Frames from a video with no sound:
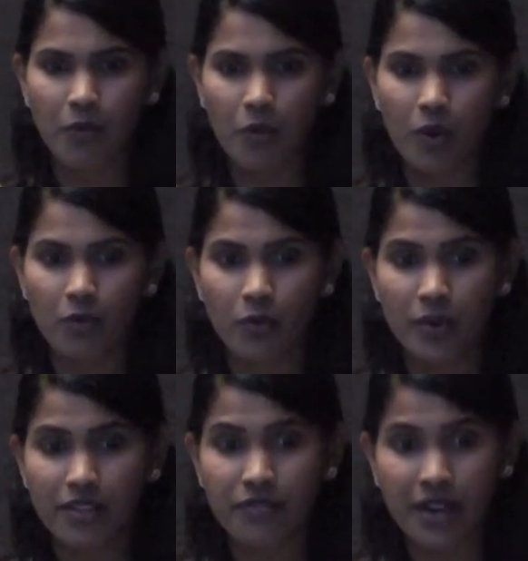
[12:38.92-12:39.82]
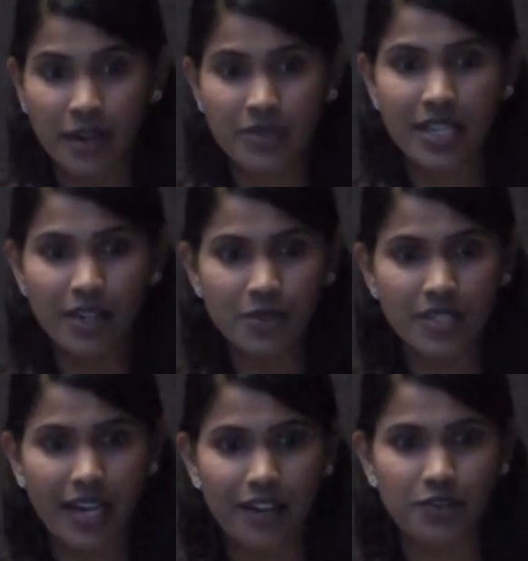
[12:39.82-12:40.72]
what we found
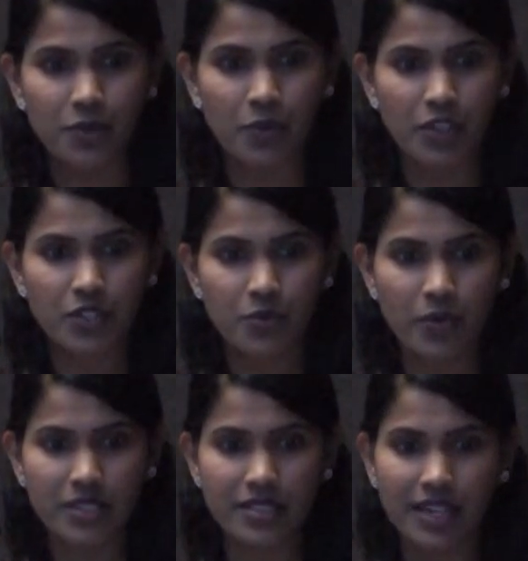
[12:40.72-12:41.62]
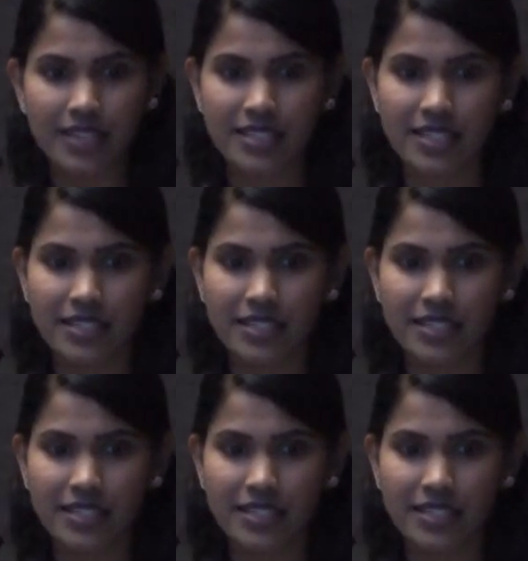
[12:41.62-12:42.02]
out afterwards was that